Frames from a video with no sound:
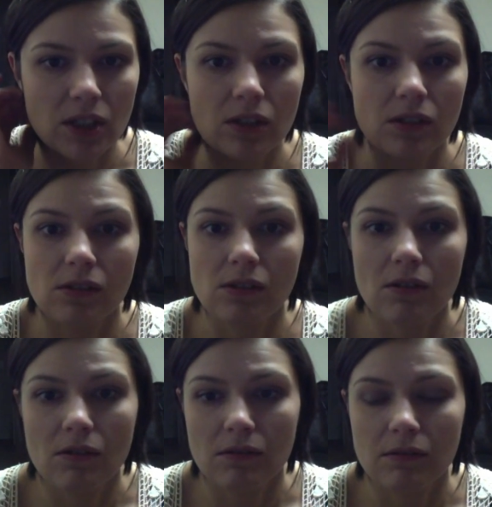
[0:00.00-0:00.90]
But just
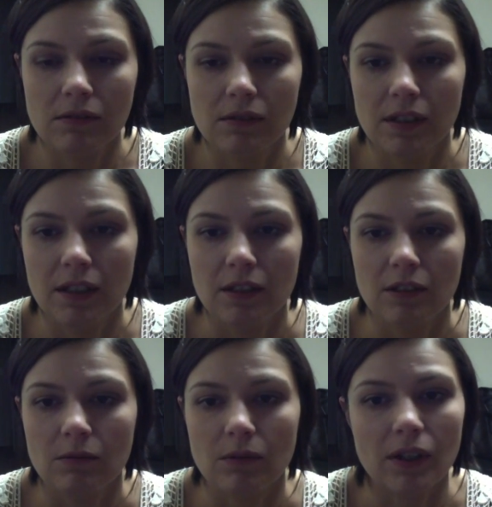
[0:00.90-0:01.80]
so
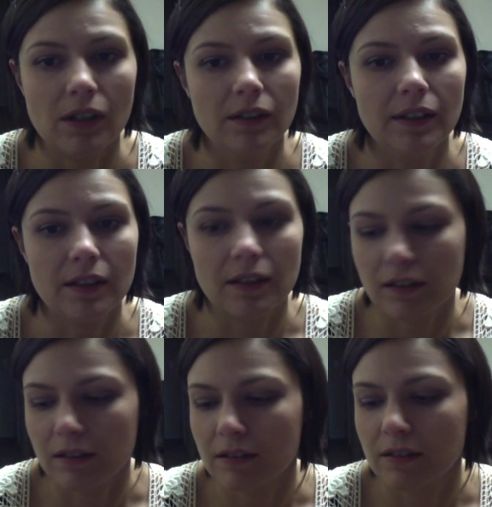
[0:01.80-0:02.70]
we're
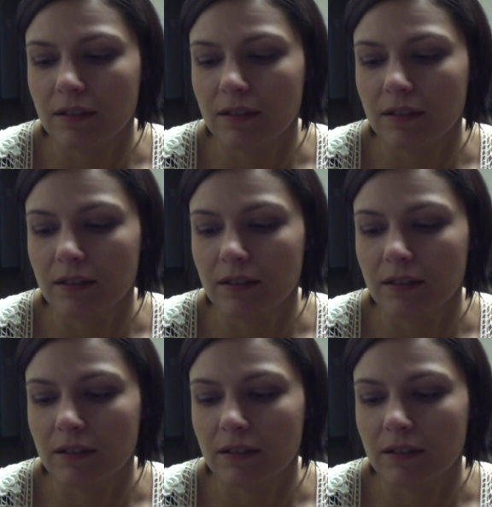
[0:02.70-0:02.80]
clear,